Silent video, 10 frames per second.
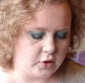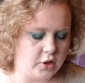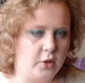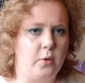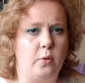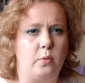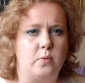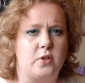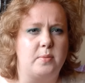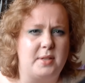2
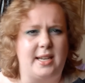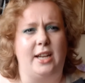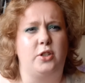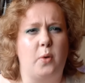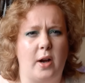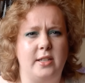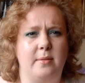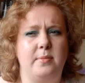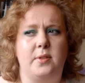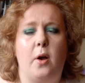substantial
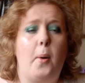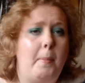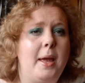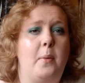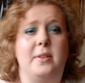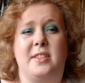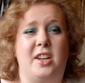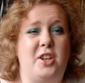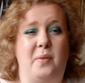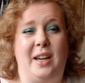items, albeit ones that I
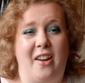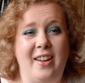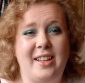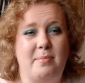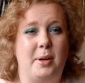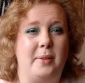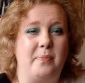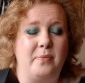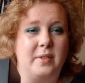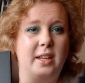don't really like, but
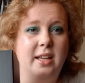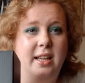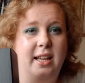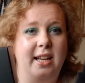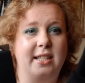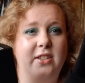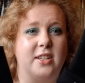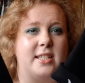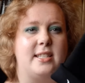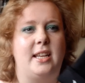it's
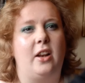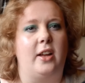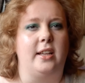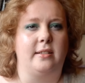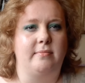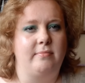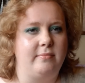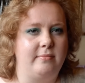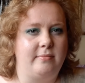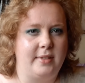nice to see like
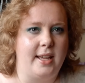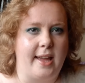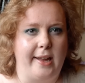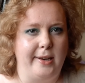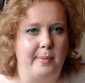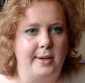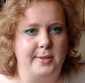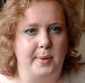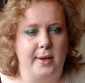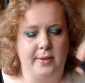you're getting your money's
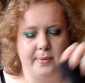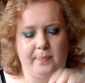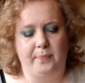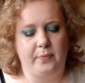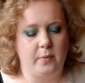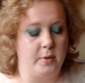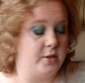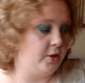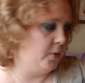worth with 2